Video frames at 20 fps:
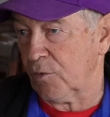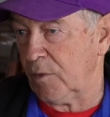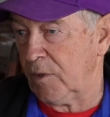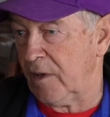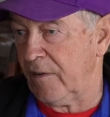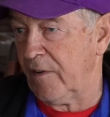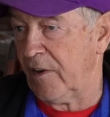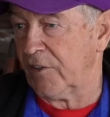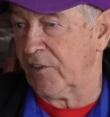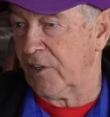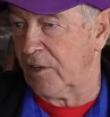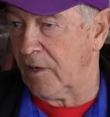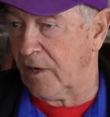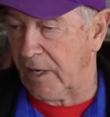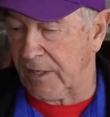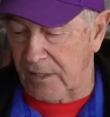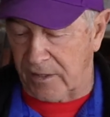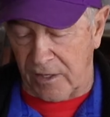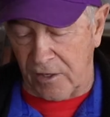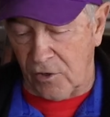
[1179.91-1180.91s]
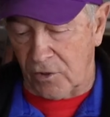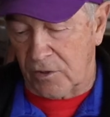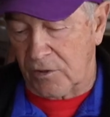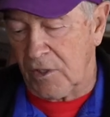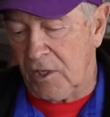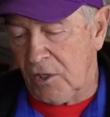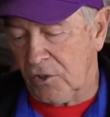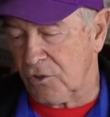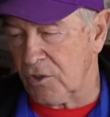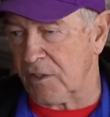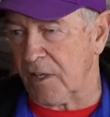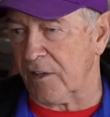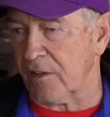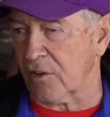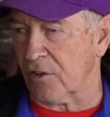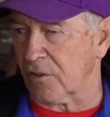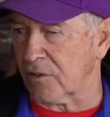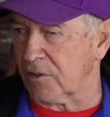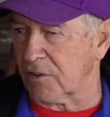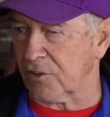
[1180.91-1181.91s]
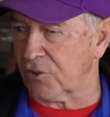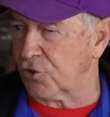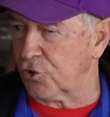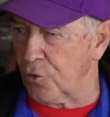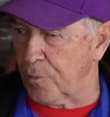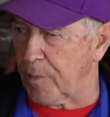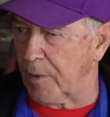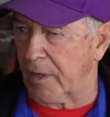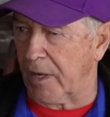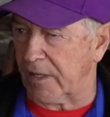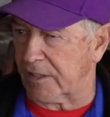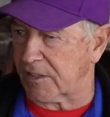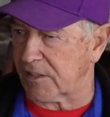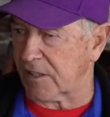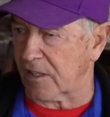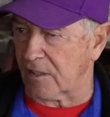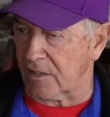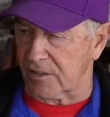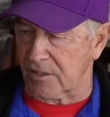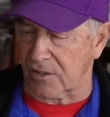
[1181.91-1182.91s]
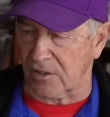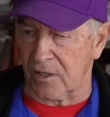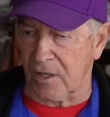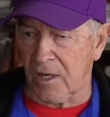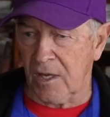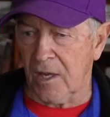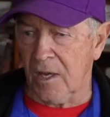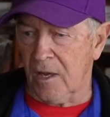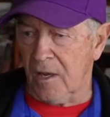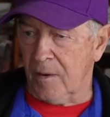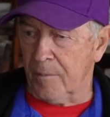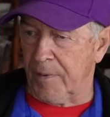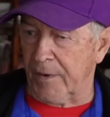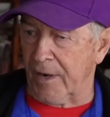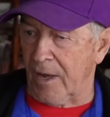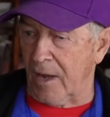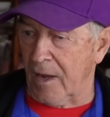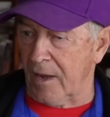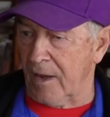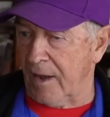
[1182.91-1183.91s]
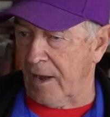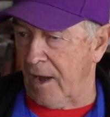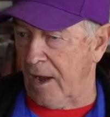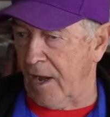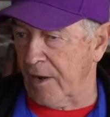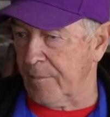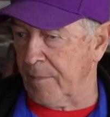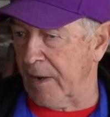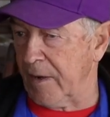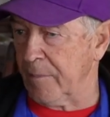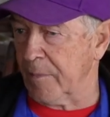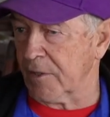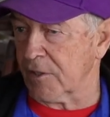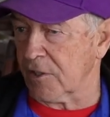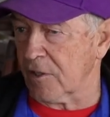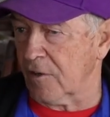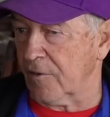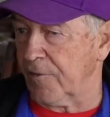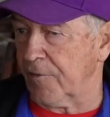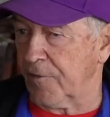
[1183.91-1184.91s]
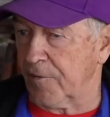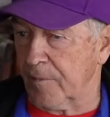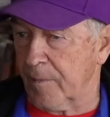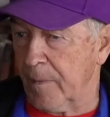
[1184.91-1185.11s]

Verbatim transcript: We never had the light. They got today. They got super light saddles and, but I I'd made myself